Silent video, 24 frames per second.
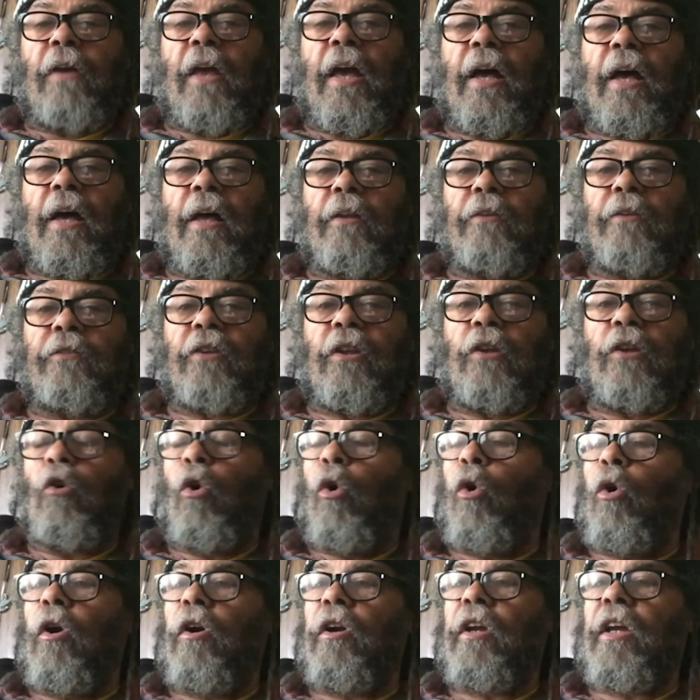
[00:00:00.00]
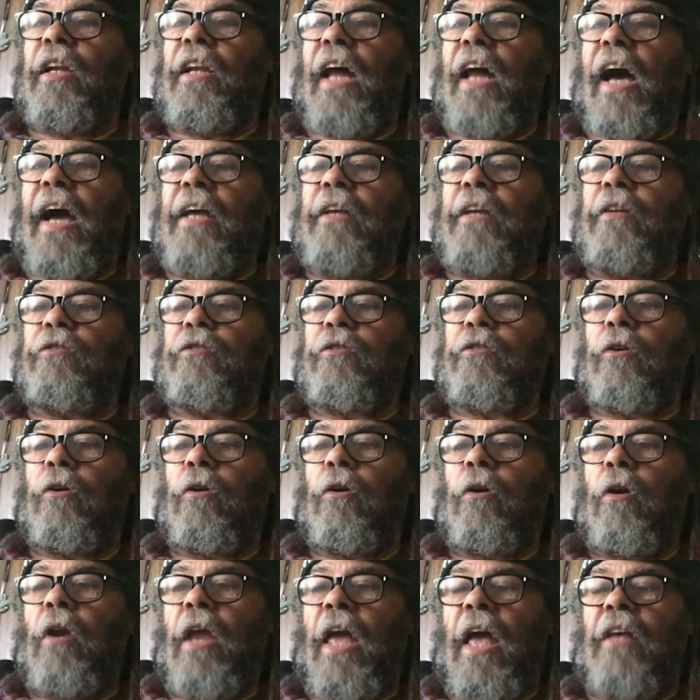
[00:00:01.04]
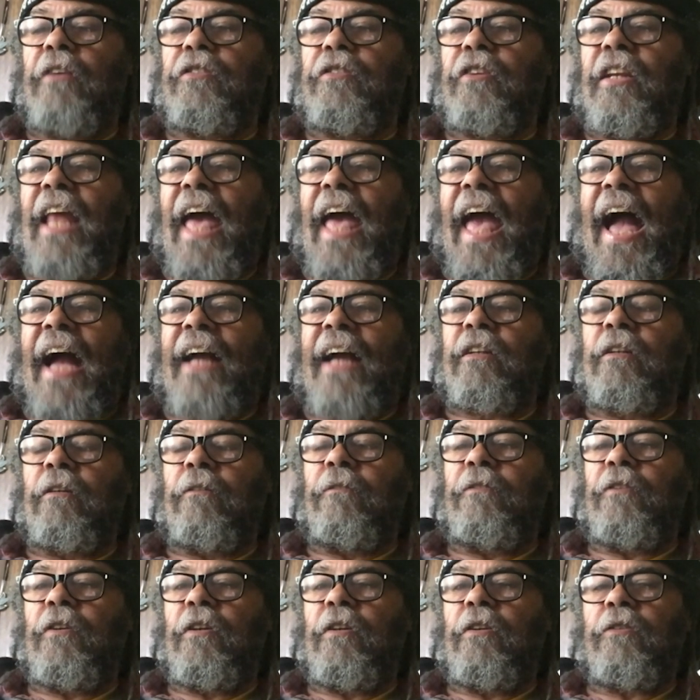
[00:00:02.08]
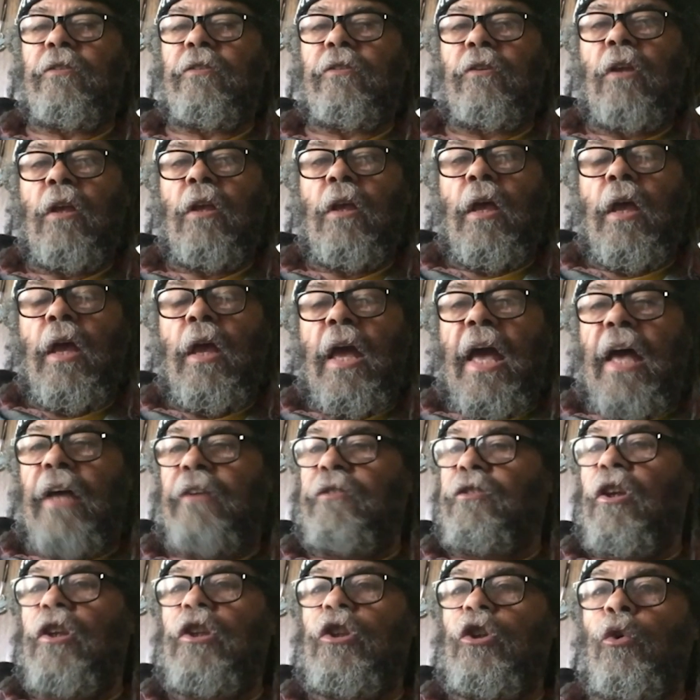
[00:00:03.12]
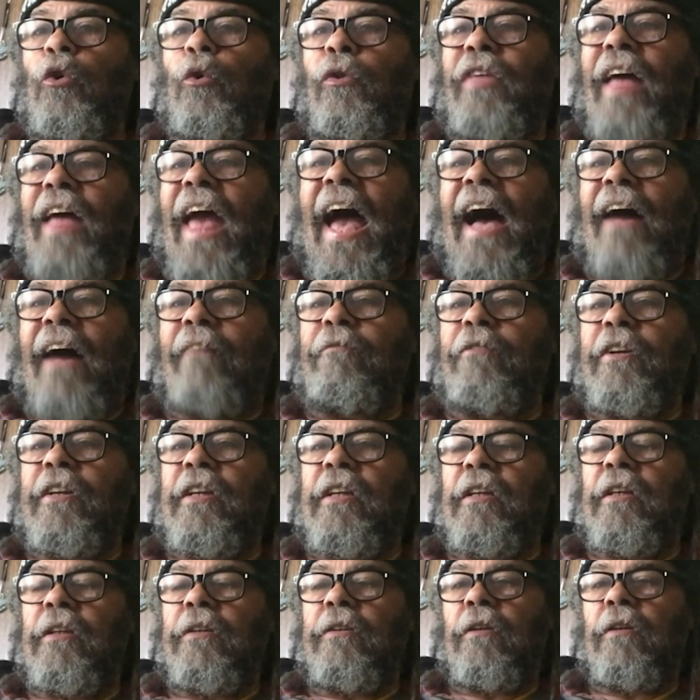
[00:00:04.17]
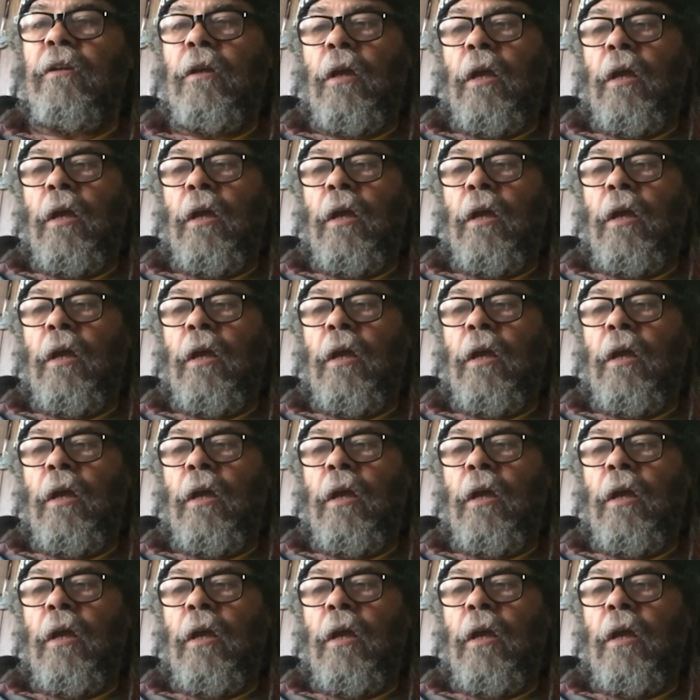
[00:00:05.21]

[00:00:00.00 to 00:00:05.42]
as an organizer, as an activist, as a youth advocate,